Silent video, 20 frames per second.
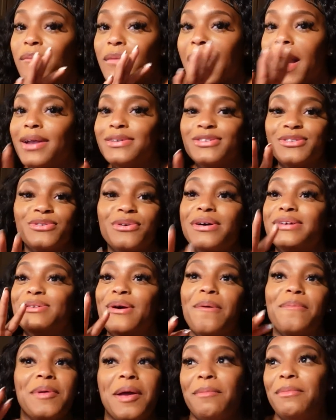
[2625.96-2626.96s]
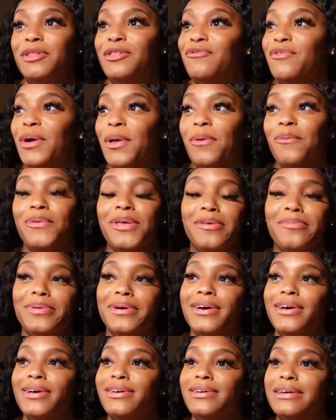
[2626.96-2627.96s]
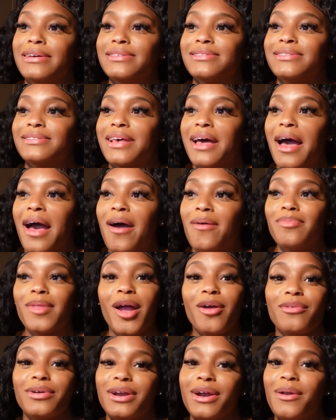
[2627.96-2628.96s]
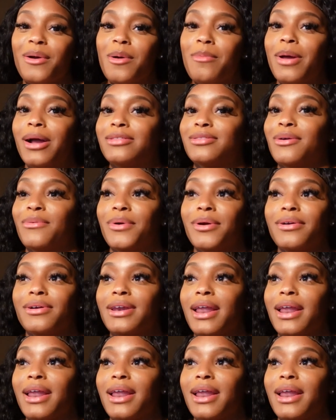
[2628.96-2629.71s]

I just know it's gonna be a motherfucking week because I'm not ready to go back to work.